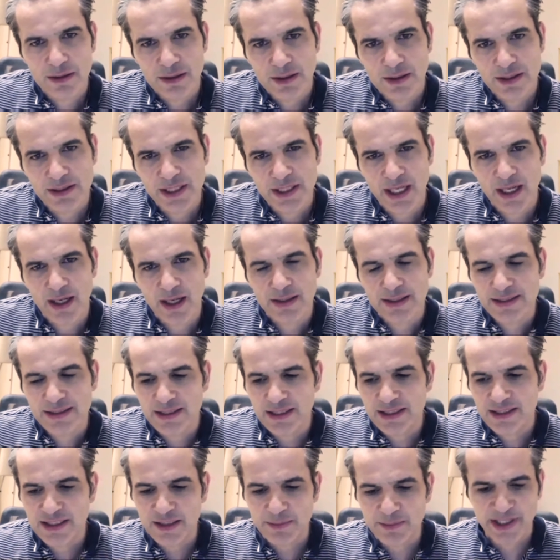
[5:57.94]
Yeah,
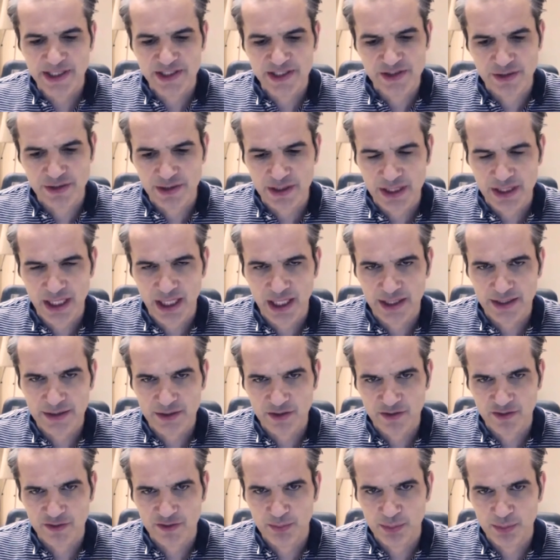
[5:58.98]
it depends on the kind
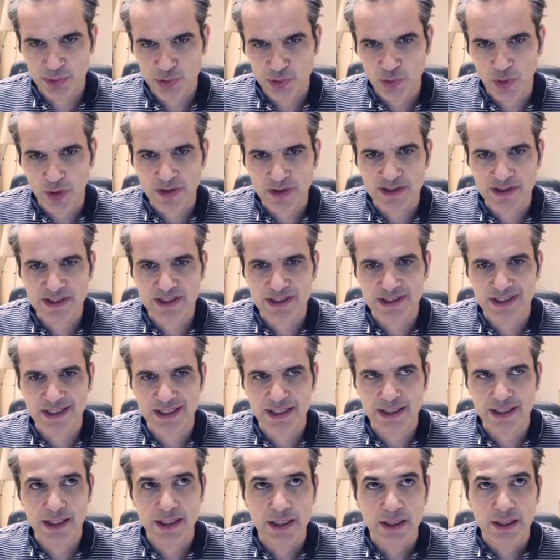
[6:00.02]
of
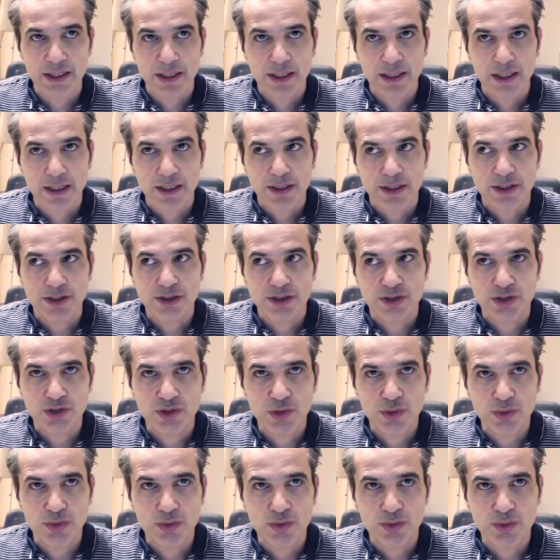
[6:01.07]
proxy
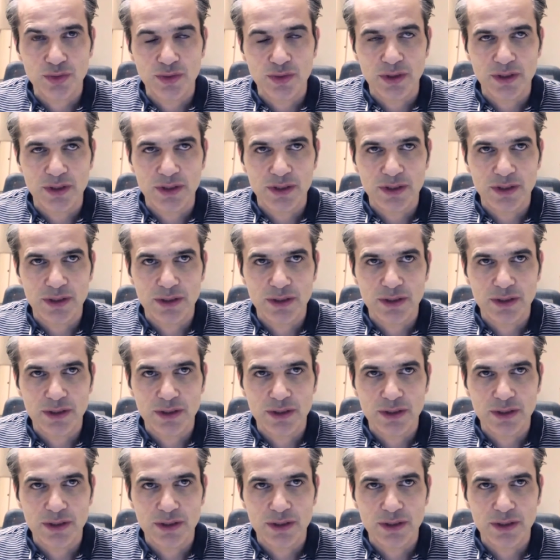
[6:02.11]
you